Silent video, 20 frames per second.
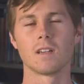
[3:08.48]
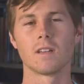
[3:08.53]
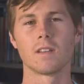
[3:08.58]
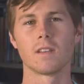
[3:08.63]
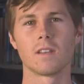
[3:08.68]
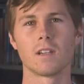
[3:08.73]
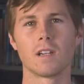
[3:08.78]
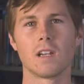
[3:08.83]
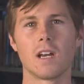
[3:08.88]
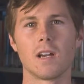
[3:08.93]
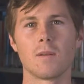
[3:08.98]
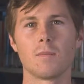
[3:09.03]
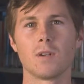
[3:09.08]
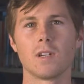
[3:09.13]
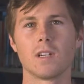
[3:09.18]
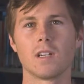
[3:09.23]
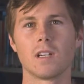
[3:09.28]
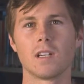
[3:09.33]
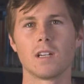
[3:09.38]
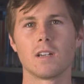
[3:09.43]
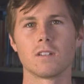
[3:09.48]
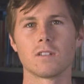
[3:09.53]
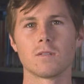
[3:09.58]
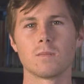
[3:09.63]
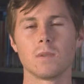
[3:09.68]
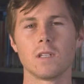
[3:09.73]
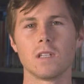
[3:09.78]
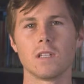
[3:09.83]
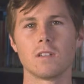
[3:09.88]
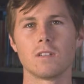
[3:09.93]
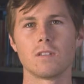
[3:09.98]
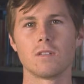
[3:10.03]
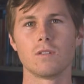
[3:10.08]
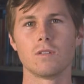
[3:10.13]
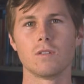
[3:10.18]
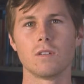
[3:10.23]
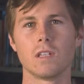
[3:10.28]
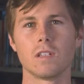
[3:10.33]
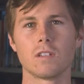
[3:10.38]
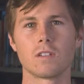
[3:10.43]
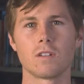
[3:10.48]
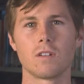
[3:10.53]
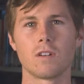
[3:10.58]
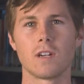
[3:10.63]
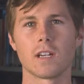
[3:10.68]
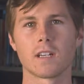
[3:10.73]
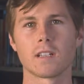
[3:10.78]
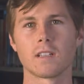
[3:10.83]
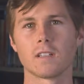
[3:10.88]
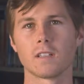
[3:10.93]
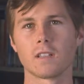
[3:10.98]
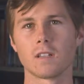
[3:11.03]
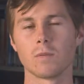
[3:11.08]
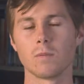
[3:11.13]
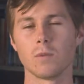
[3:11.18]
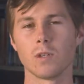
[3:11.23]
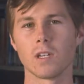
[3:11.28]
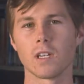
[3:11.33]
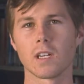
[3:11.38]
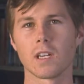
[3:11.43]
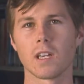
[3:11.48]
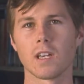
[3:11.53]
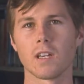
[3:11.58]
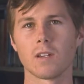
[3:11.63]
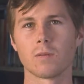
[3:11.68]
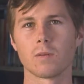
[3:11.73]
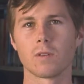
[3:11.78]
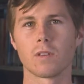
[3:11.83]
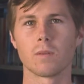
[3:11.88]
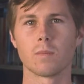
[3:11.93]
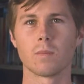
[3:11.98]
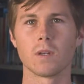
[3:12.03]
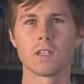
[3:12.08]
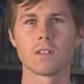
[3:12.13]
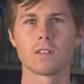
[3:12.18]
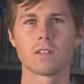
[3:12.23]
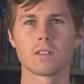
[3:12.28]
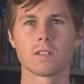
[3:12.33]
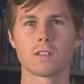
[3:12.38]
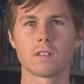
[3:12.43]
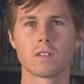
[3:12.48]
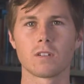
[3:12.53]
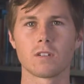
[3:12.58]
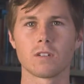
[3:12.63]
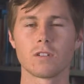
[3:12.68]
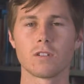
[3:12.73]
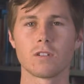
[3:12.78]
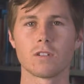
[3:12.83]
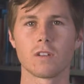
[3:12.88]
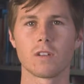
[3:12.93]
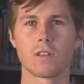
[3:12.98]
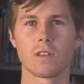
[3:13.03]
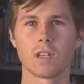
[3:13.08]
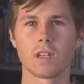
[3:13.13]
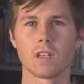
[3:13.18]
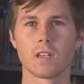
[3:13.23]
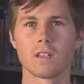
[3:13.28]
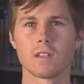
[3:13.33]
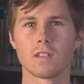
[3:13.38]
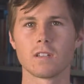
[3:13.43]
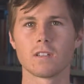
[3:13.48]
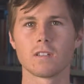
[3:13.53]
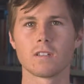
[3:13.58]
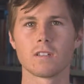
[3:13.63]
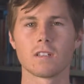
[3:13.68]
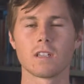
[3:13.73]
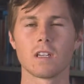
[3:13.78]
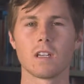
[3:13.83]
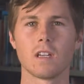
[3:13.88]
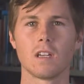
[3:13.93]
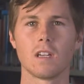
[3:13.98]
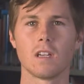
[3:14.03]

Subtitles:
The library allows me to interact and communicate with the best Christian thinkers